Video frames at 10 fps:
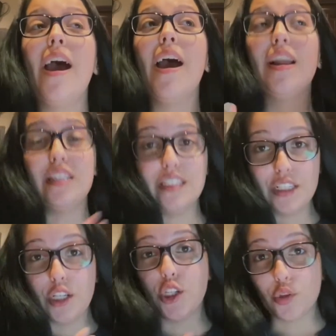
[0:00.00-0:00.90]

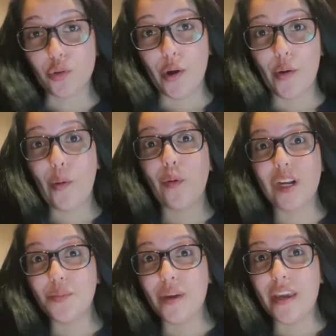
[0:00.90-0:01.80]
Disney churro
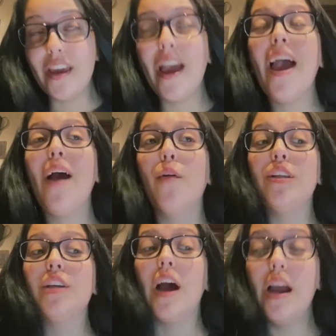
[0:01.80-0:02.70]
recipe,
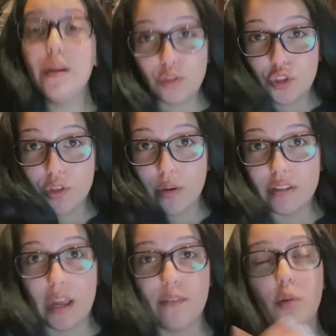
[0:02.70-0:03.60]
which I am so
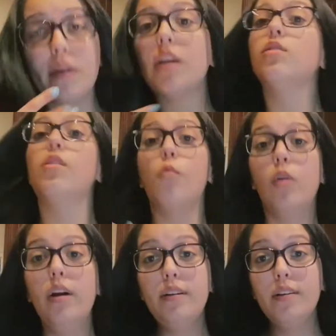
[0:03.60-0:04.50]
excited for because
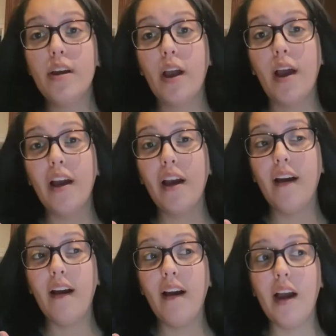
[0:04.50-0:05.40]
one,
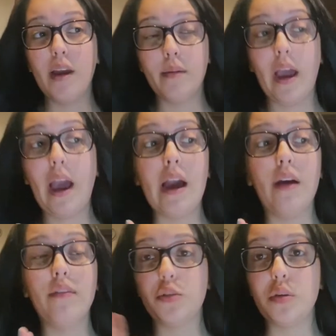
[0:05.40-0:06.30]
I
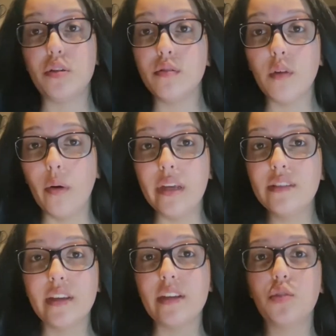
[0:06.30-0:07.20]
have a sweet tooth
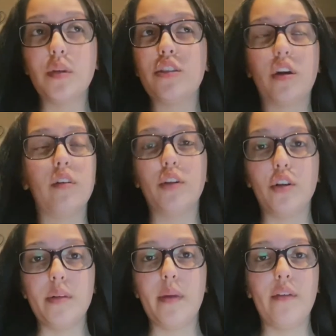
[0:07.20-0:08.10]
always. Like sweets are
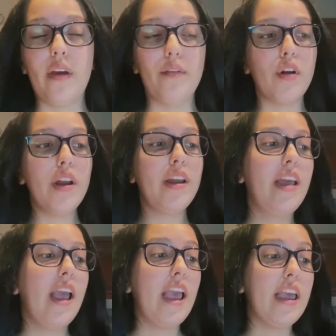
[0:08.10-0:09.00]
literally my favorite,
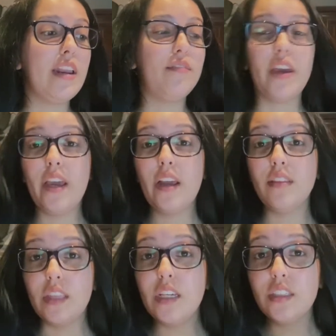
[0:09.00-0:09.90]
and if
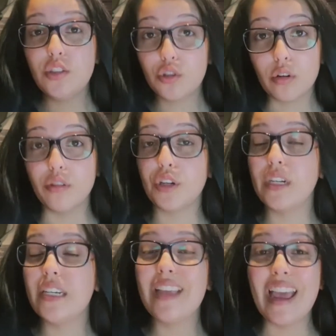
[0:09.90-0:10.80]
these churros are gonna
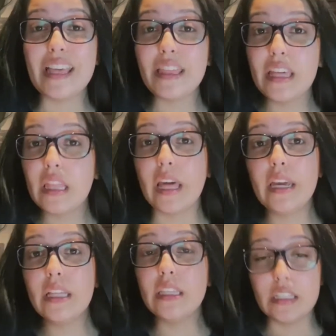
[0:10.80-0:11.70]
taste anything
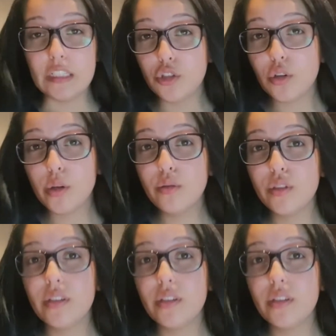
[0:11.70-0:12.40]
like the Disney churros,